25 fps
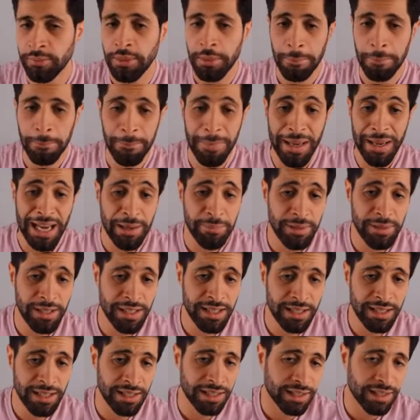
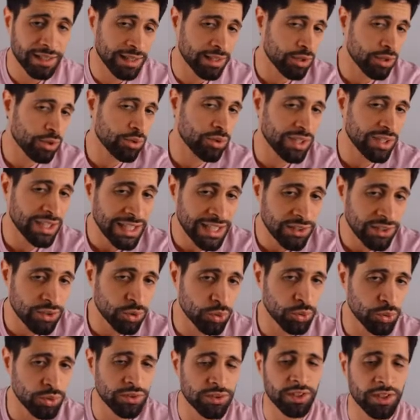Maybe can go to
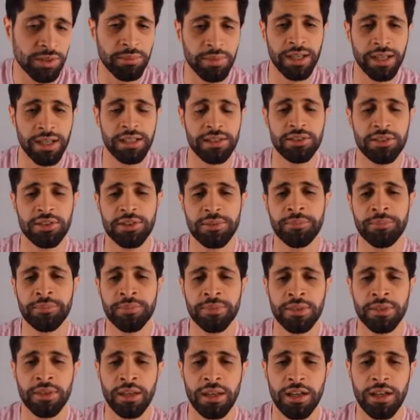e2 in some lines,
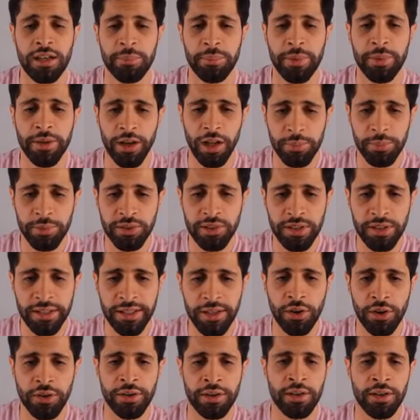but obviously
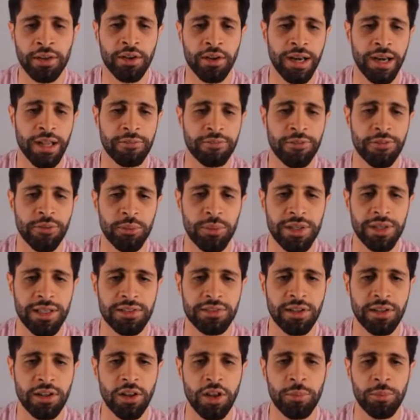on f3
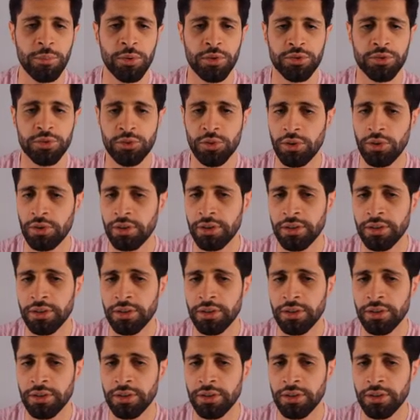is a lot more strong.